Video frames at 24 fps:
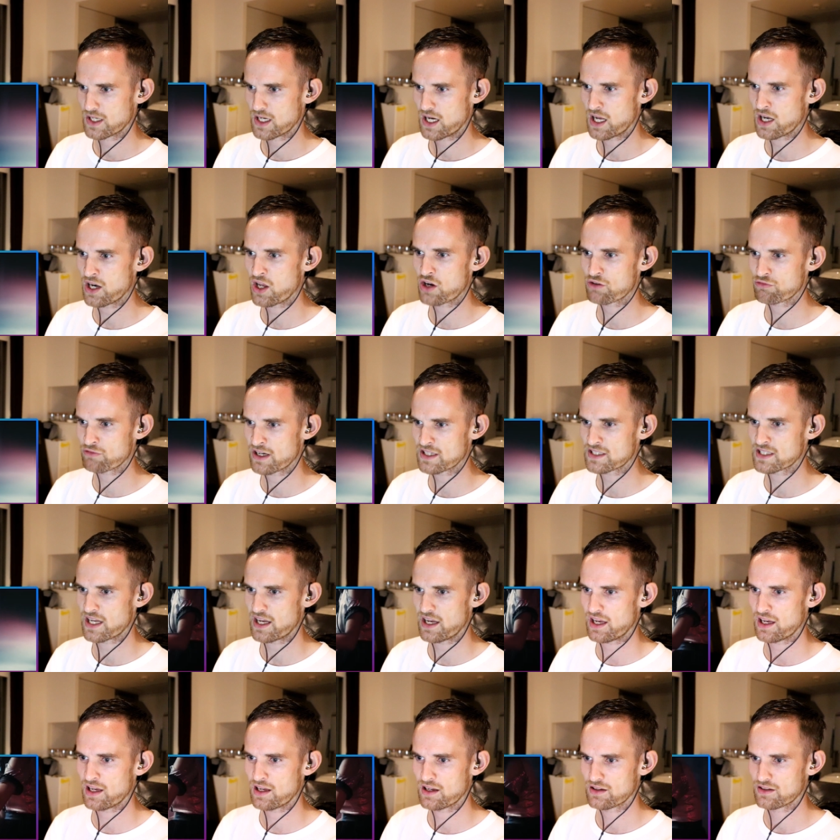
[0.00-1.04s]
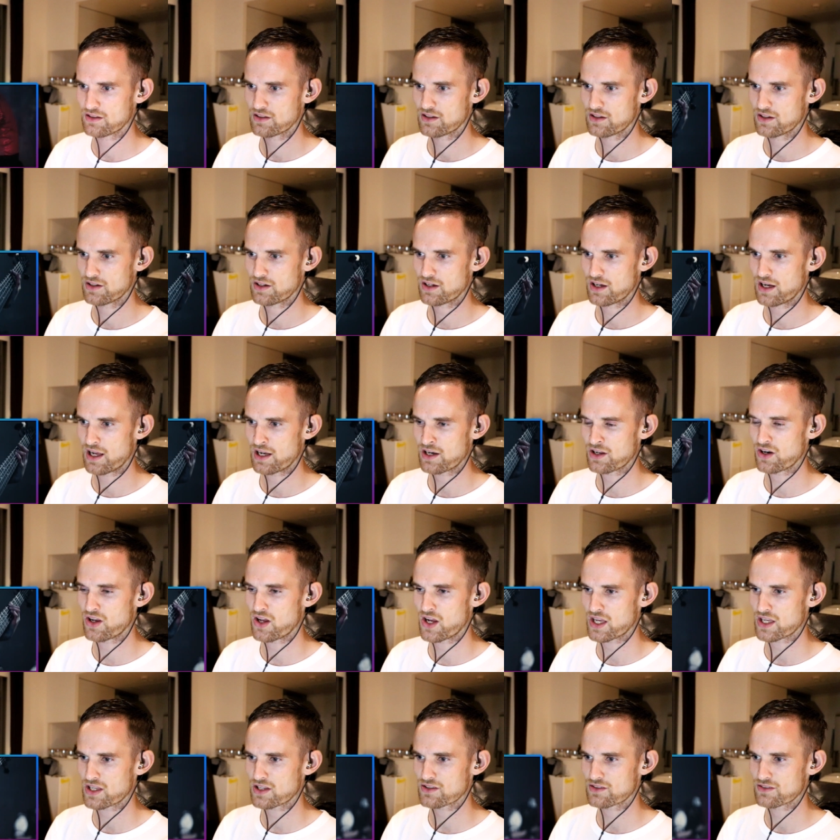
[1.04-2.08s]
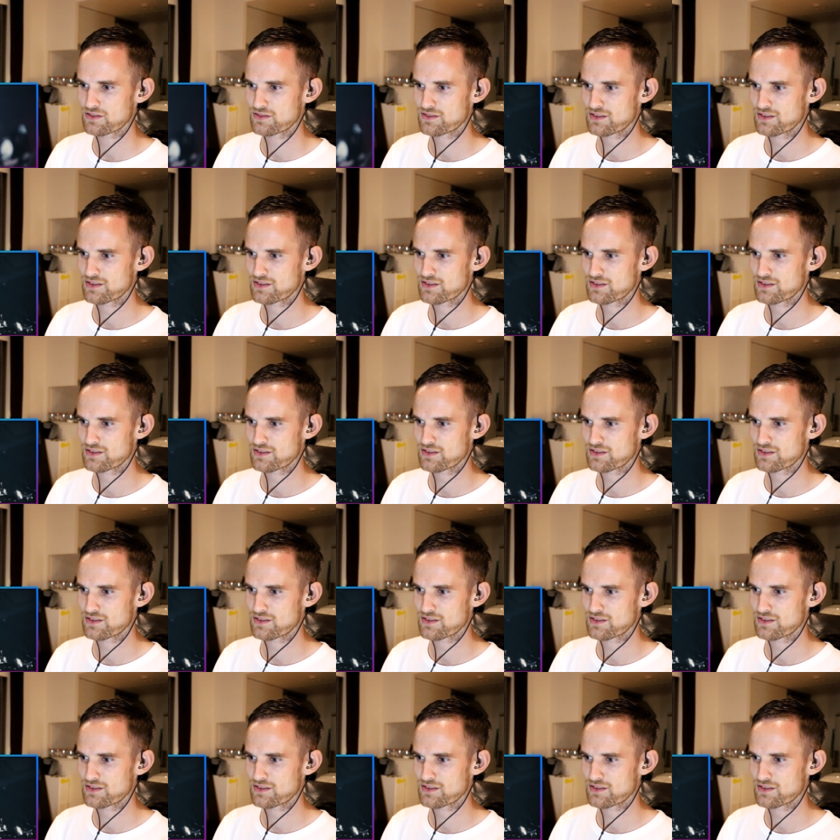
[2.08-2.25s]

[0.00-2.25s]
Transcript: I like red hair and I like